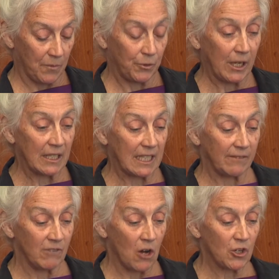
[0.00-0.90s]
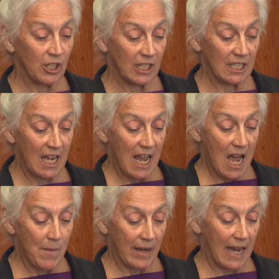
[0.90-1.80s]
preconceived notions
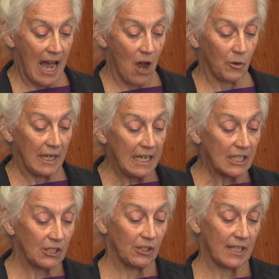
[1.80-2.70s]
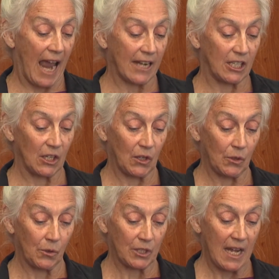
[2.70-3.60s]
about how Easterners acted and
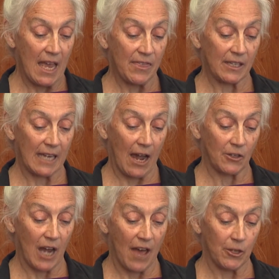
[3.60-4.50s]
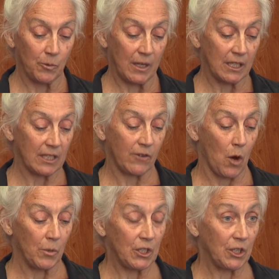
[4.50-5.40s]
thought that allowed other readings of
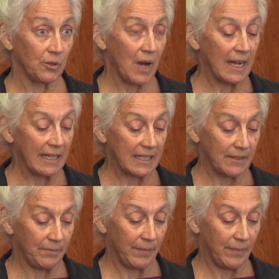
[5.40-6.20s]
Homer to arise.